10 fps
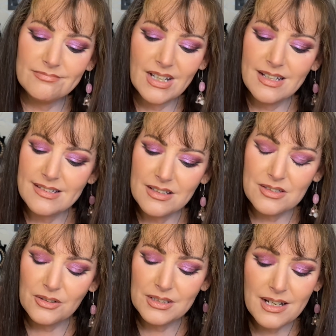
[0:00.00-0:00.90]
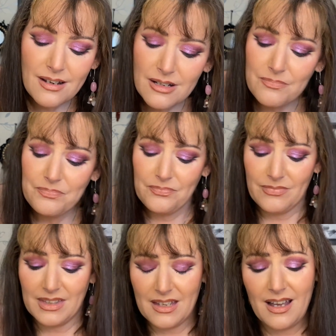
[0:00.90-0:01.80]
I say this all the time,
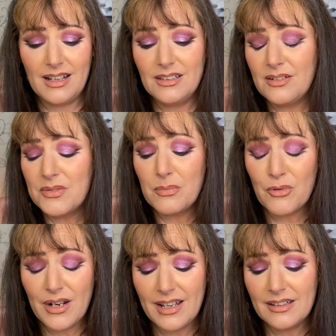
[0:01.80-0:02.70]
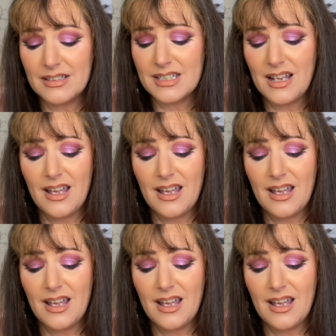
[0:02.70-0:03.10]
I love the brand.